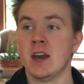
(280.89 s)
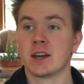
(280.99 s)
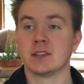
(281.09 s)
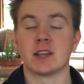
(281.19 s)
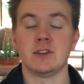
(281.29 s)

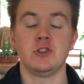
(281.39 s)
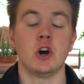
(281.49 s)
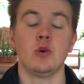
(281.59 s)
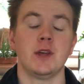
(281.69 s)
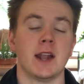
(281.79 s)
Because I
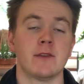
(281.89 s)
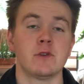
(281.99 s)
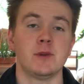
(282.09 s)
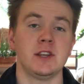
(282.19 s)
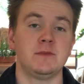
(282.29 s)
know that
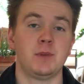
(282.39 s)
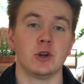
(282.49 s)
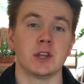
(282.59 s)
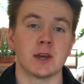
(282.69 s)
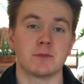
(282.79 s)
everybody's
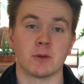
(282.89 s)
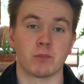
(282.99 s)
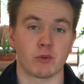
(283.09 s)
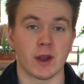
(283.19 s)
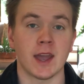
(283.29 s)
building up their
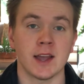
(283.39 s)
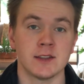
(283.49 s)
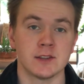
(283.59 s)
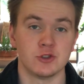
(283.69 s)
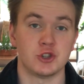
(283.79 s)

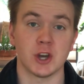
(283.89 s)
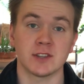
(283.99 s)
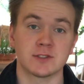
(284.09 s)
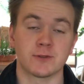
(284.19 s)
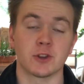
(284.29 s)
brand
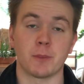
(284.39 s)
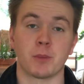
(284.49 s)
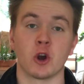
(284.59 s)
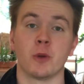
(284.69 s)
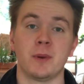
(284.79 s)
just for the
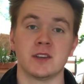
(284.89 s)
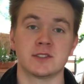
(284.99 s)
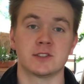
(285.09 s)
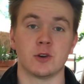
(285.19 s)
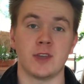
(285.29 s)
purpose
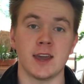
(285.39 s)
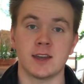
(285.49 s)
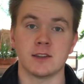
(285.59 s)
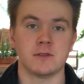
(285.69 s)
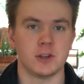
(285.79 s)
so they
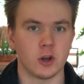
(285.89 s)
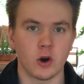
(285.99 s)
can,